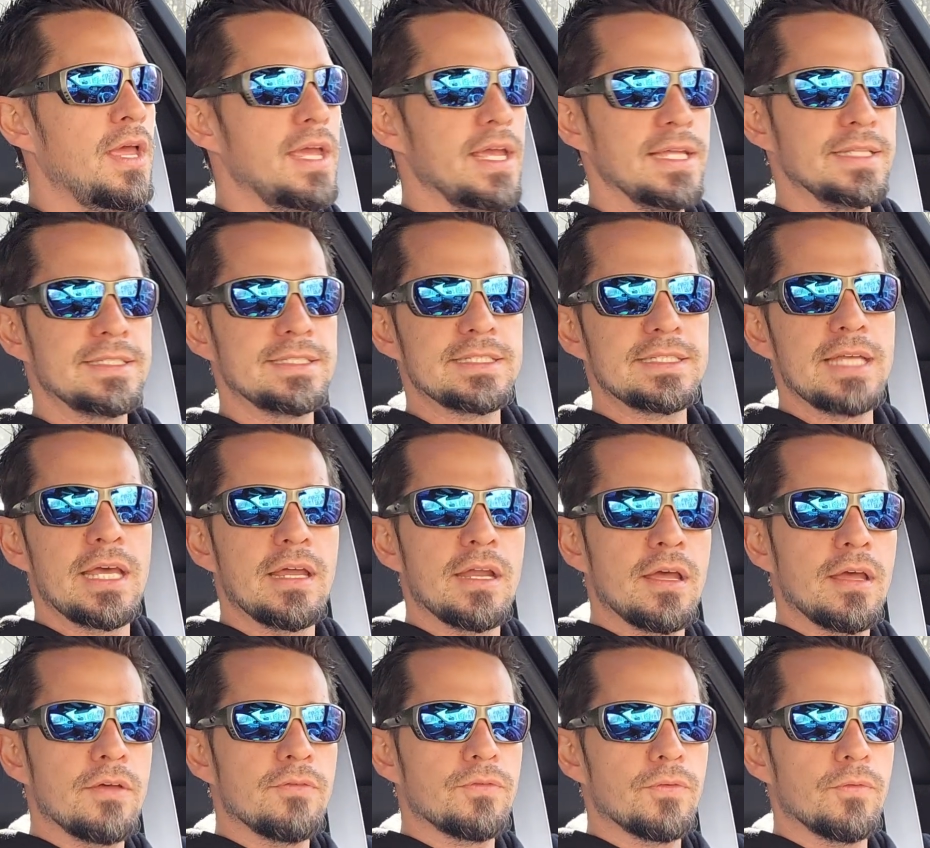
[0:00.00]
Instead
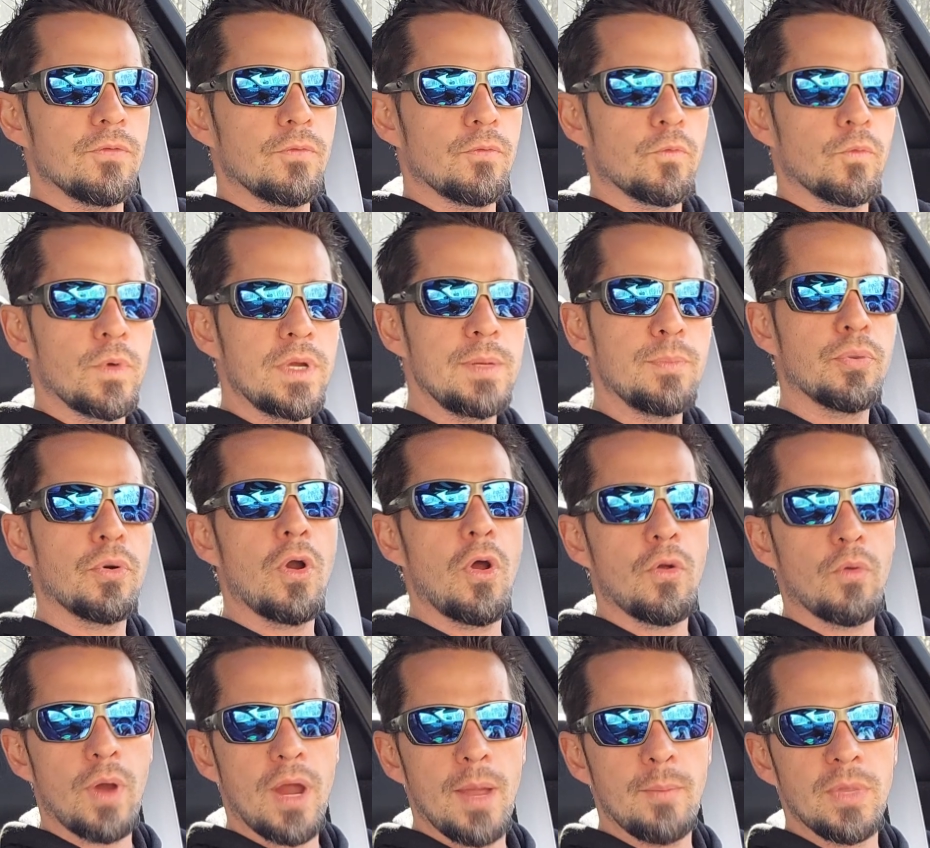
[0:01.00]
of
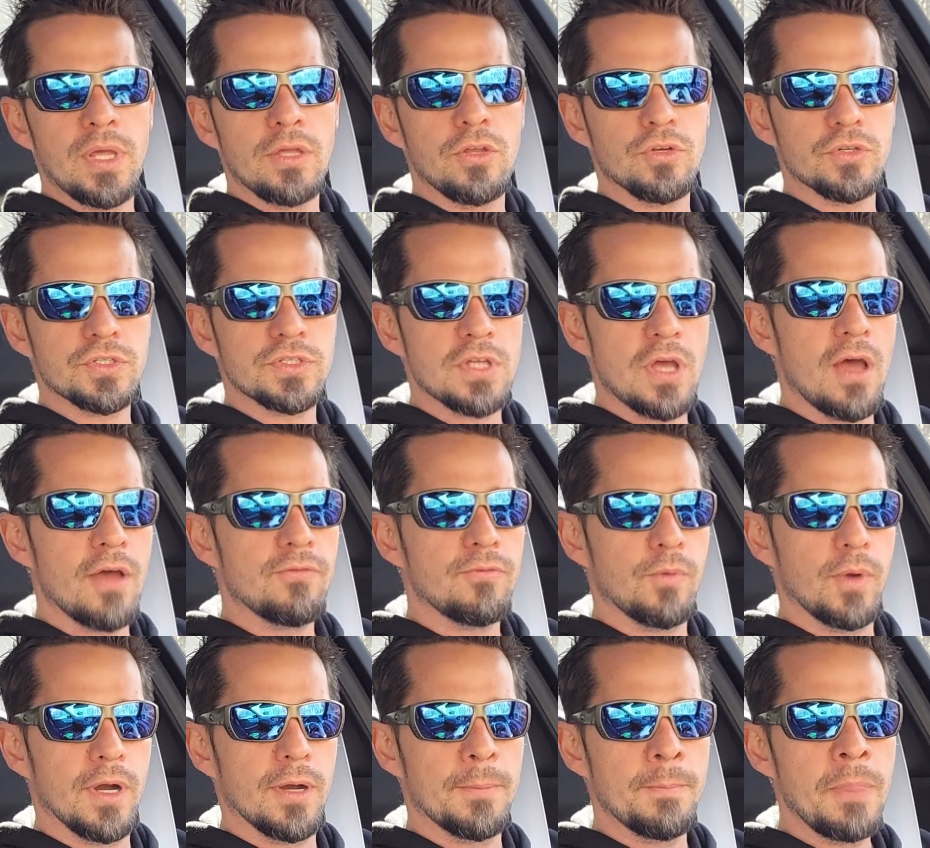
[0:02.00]
reprogramming your
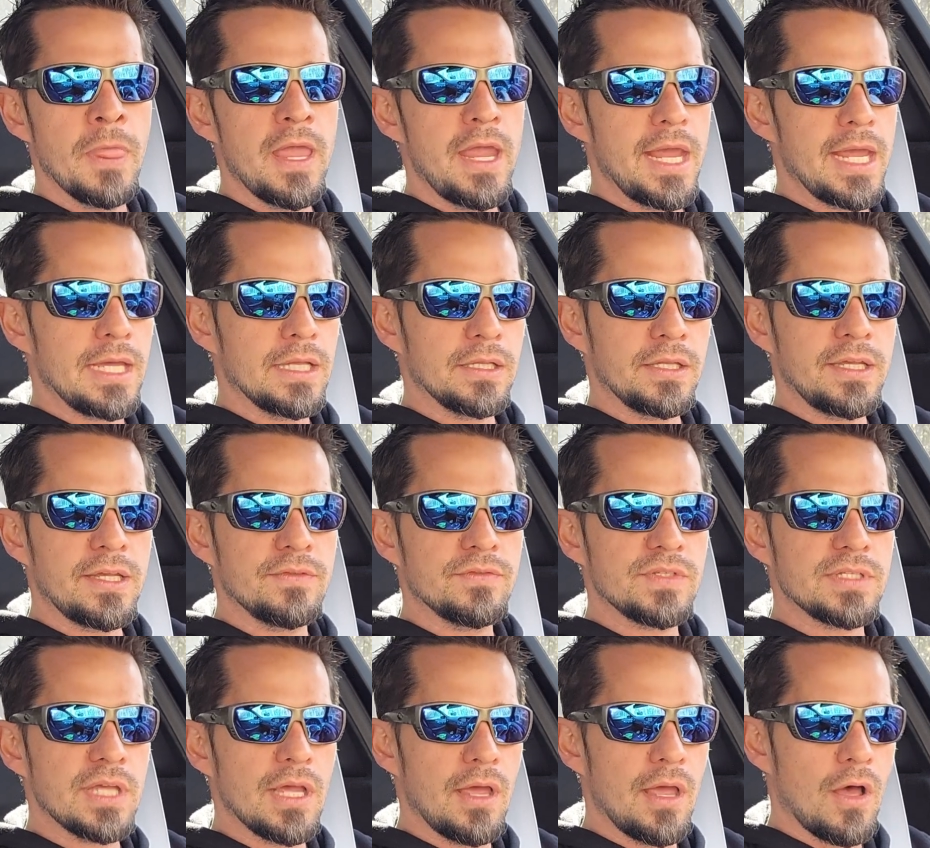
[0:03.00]
software, it
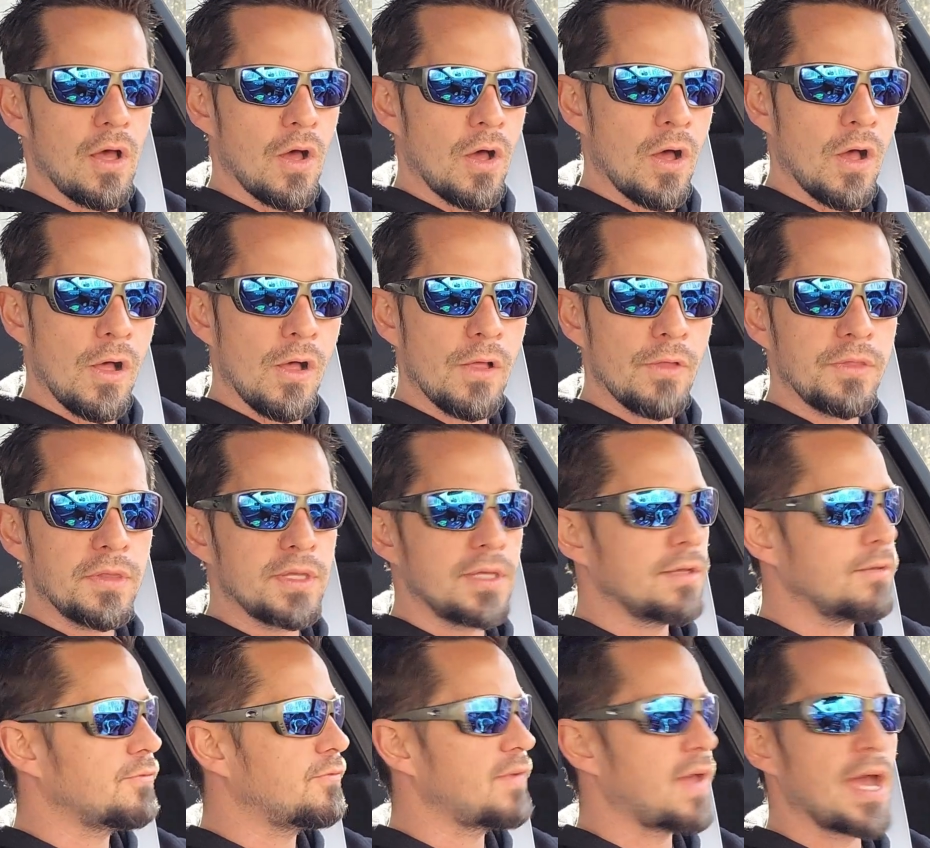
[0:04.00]
leaves all
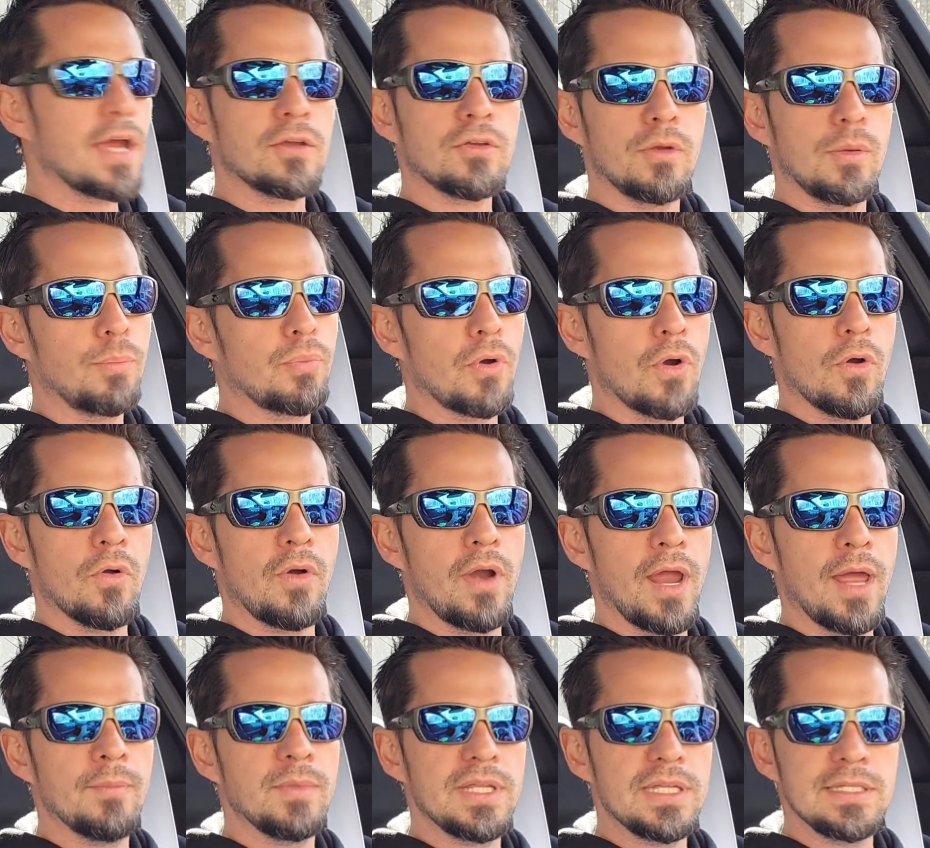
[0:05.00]
the factory
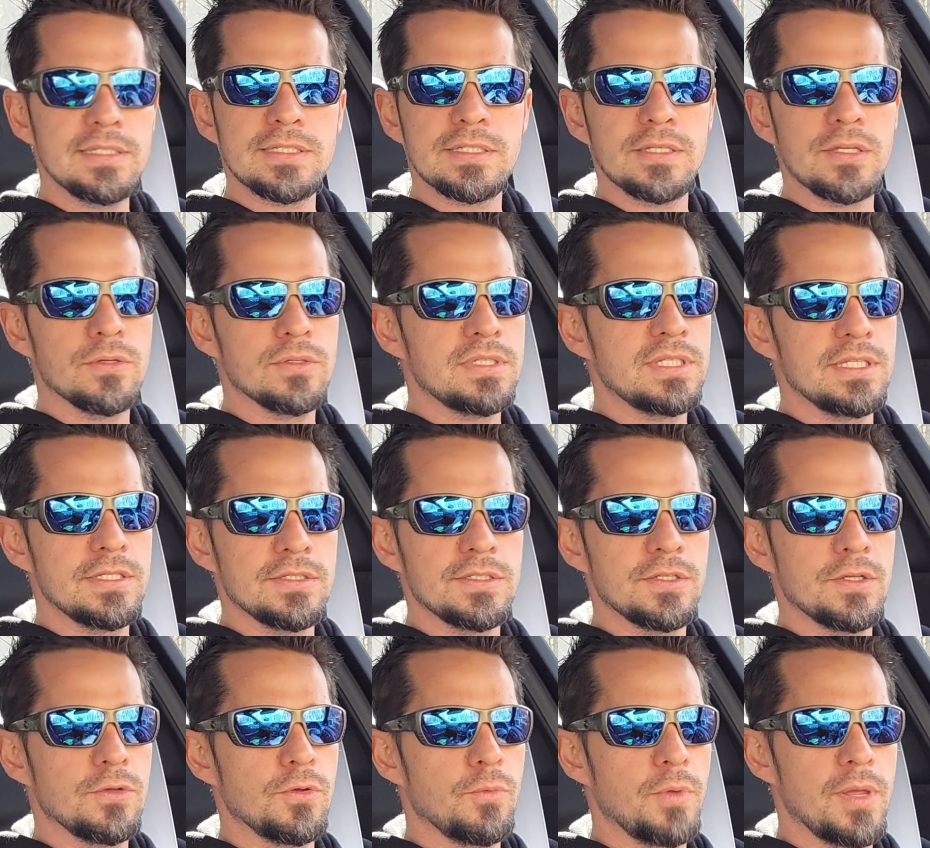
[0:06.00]
programmed ECU and
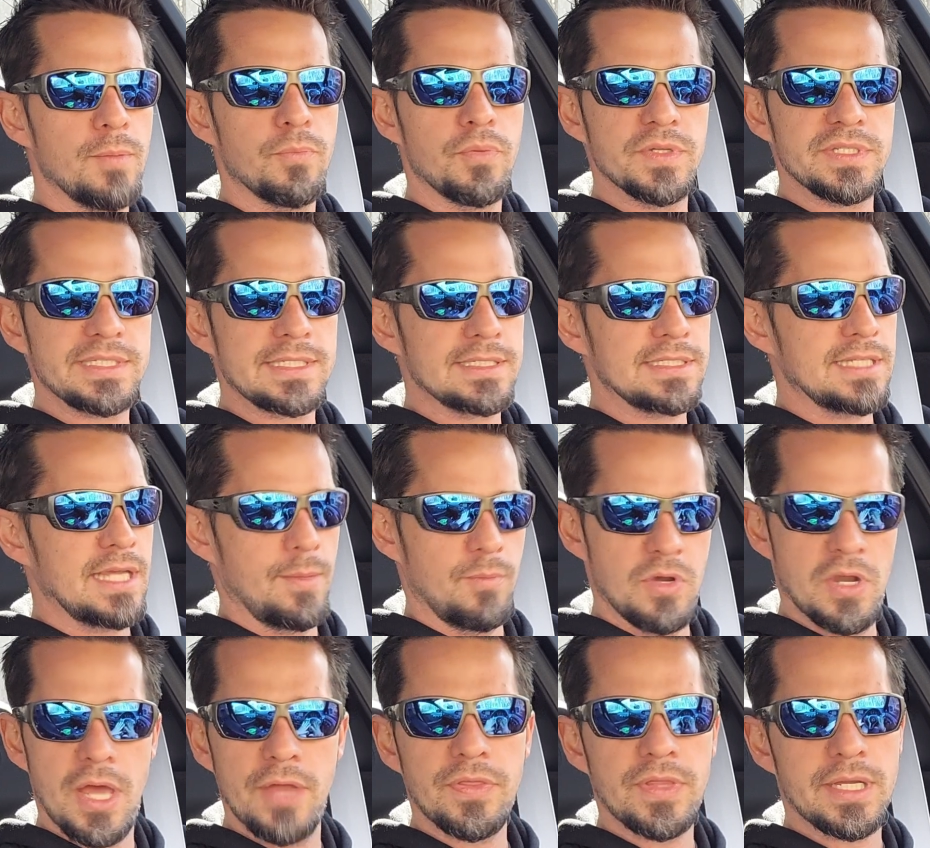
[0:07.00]
TCU inputs the same.
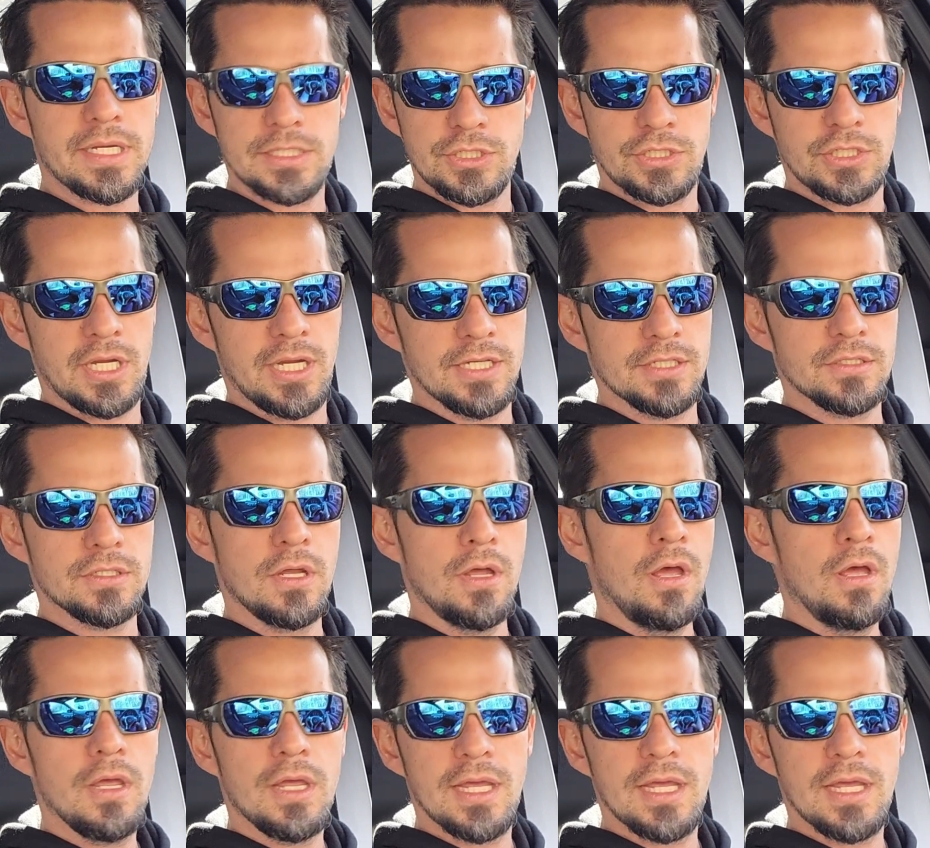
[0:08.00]
Nothing has changed.